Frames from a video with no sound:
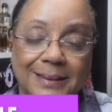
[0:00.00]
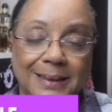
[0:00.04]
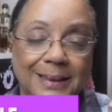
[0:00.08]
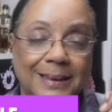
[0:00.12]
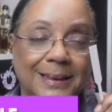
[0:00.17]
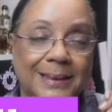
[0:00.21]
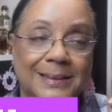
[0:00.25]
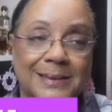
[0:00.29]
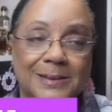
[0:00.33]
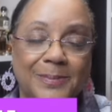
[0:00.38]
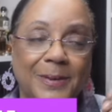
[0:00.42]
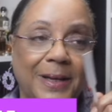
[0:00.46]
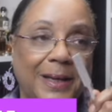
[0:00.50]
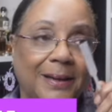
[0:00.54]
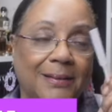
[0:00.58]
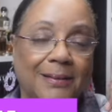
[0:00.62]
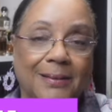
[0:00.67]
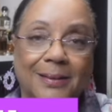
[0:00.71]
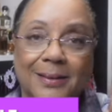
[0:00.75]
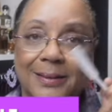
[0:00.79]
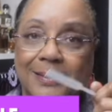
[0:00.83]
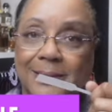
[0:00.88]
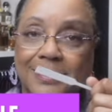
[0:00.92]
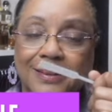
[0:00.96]
It's been
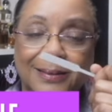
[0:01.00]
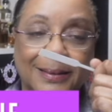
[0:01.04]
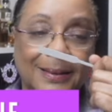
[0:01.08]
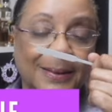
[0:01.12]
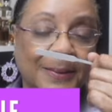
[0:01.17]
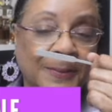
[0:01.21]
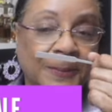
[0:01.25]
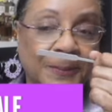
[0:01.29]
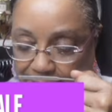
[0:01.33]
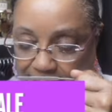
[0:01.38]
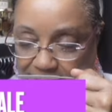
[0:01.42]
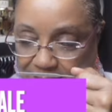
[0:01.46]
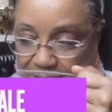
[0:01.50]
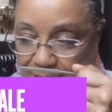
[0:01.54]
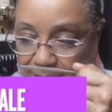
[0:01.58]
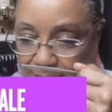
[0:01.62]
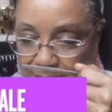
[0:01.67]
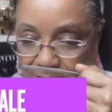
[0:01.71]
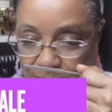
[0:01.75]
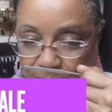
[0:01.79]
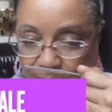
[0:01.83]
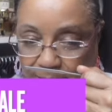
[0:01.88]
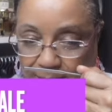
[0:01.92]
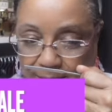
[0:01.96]
hard. Now see
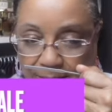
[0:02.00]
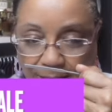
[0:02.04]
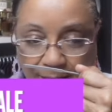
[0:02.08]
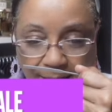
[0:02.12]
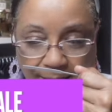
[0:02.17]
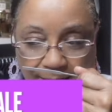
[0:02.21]
this one,